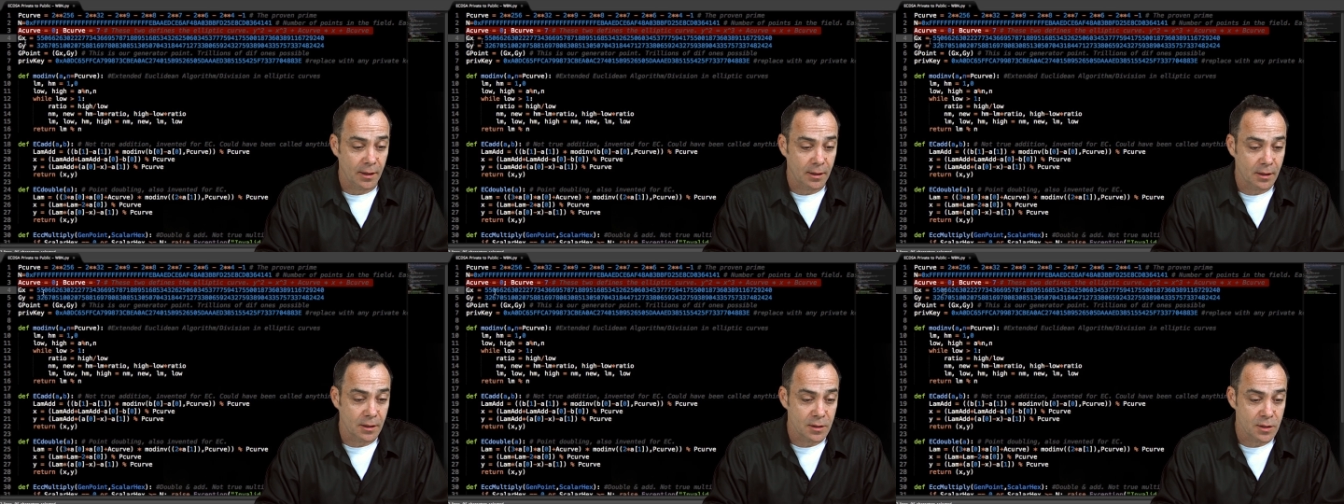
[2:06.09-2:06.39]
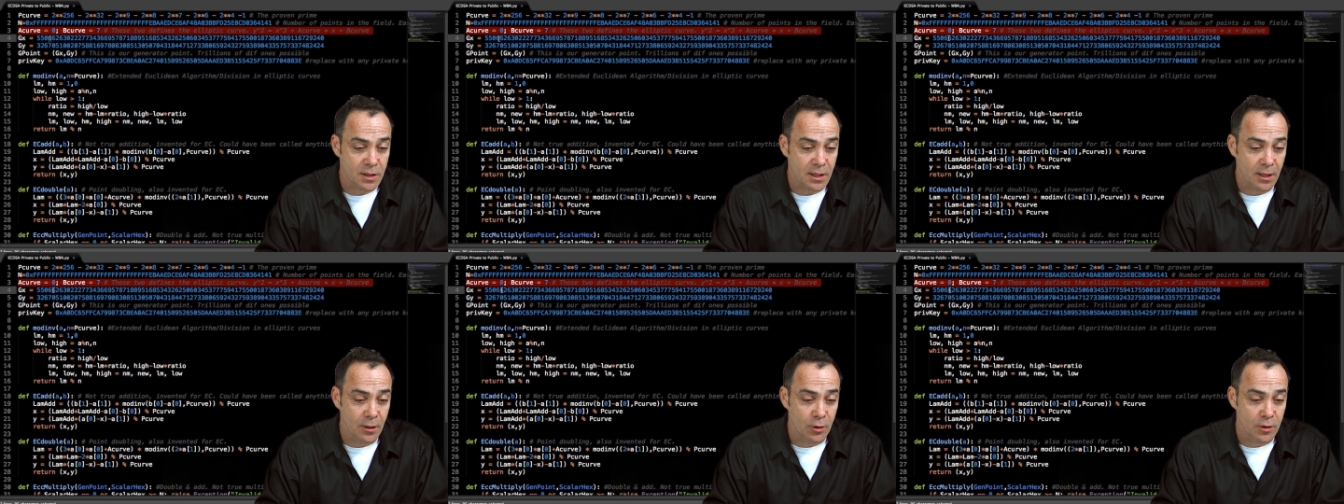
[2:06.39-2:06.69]

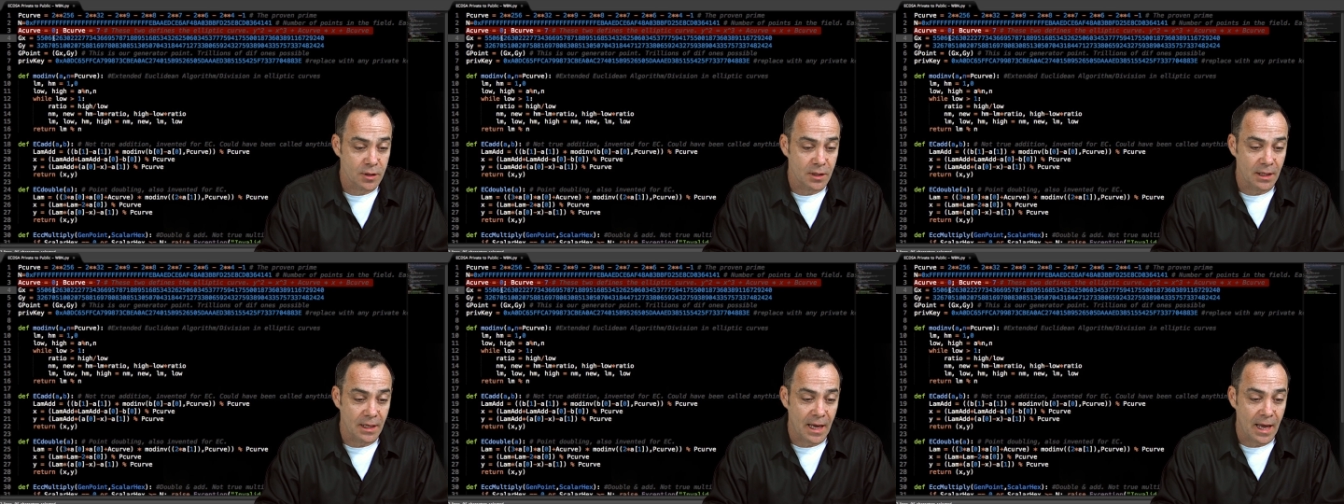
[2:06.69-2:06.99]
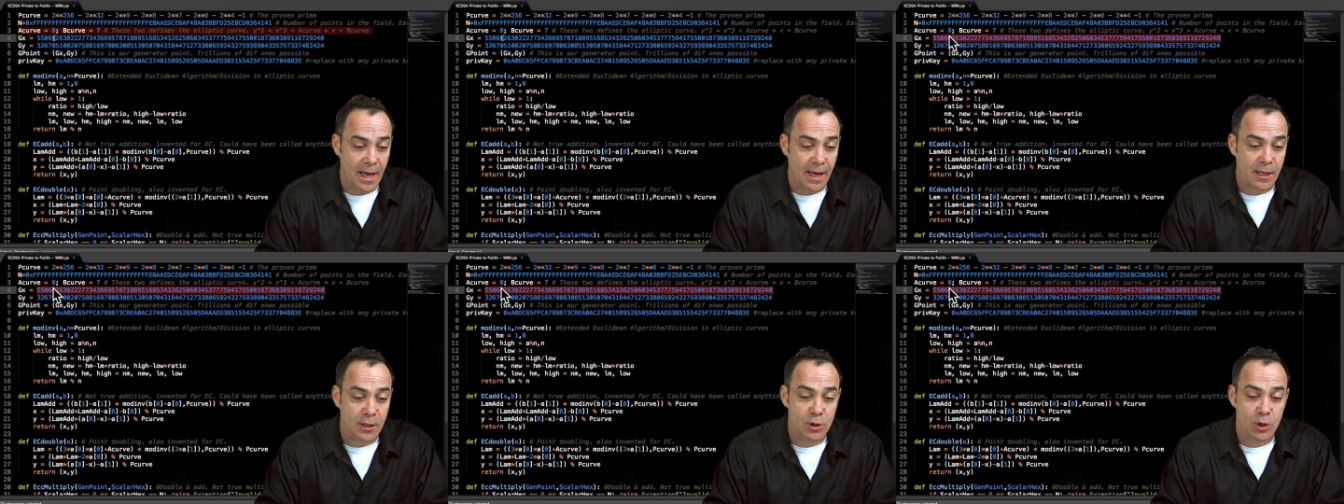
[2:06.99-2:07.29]
Because here's the
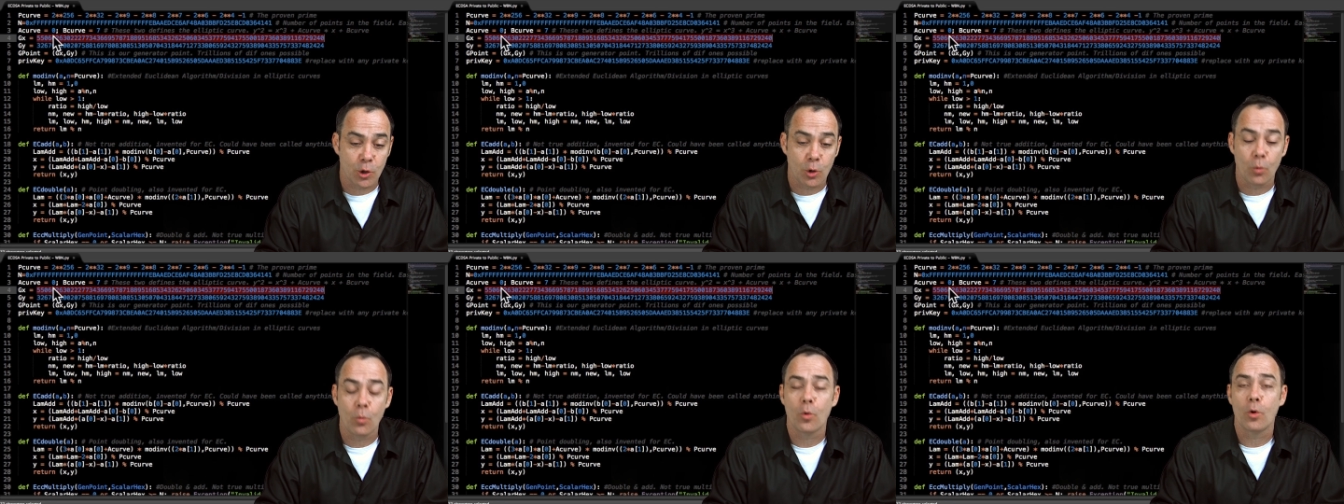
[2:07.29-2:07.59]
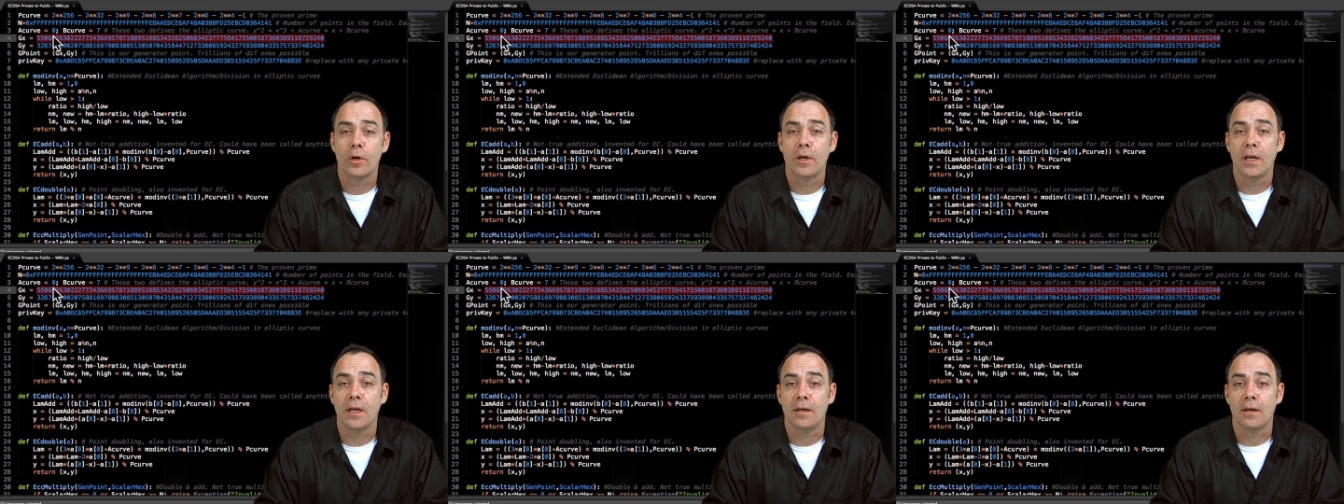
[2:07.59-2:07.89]
x
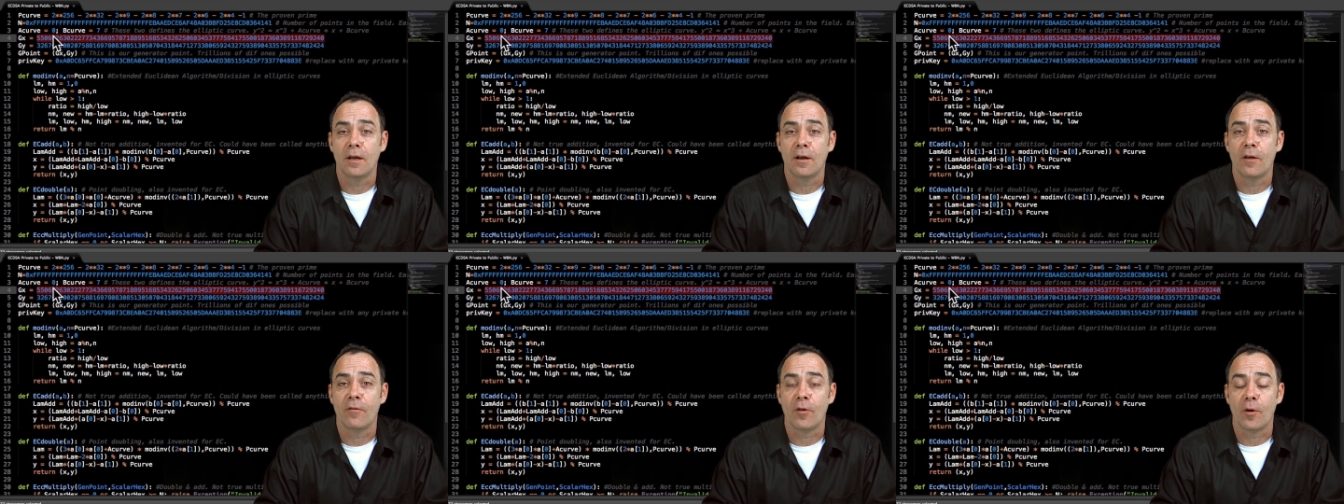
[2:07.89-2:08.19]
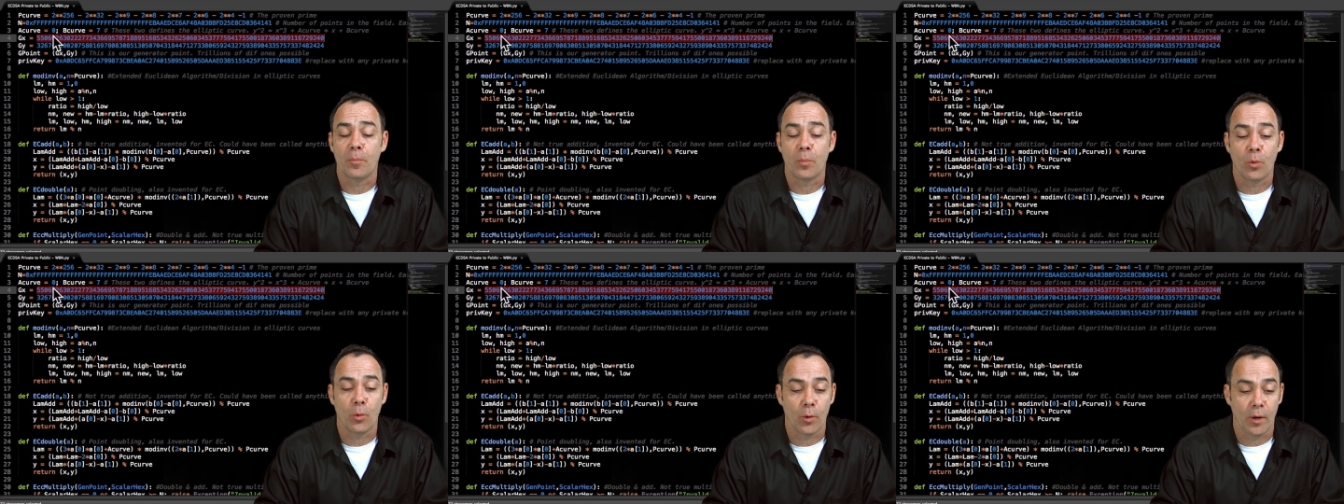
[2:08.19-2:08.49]
coordinate of
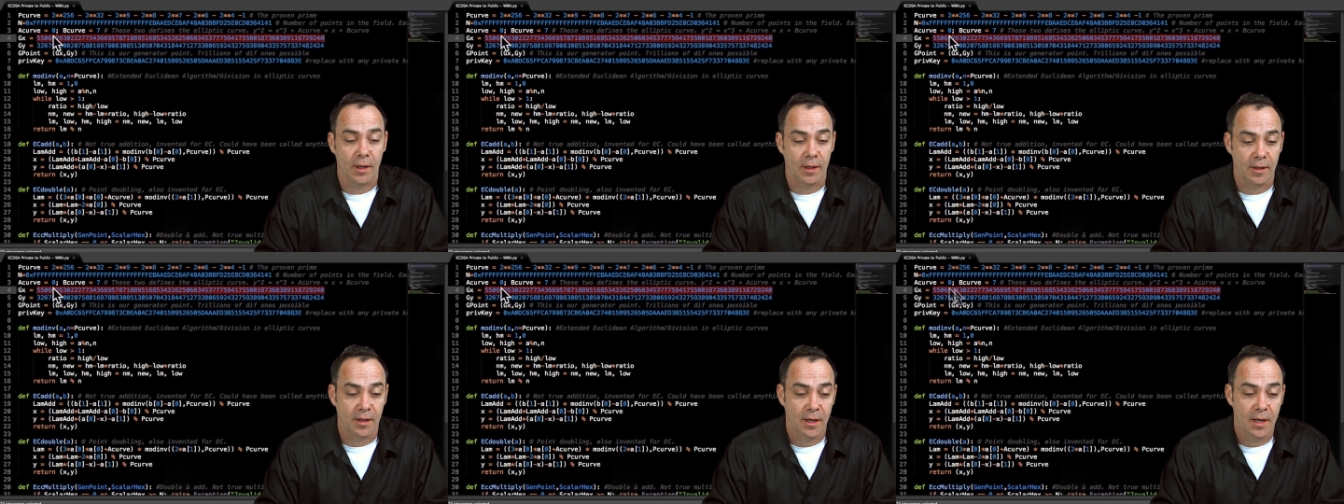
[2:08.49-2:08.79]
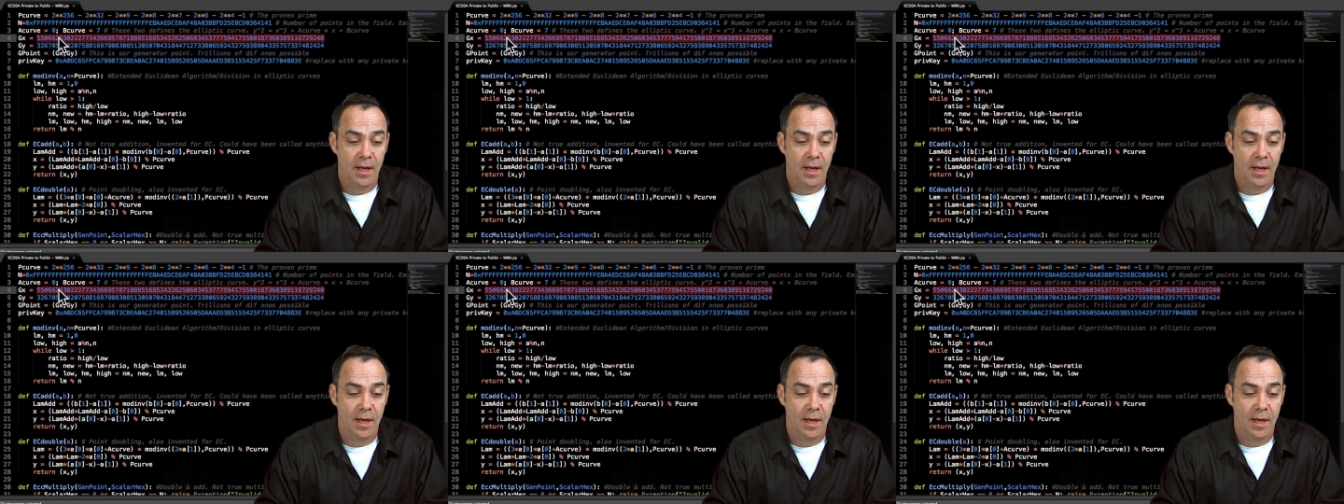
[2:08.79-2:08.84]
our point,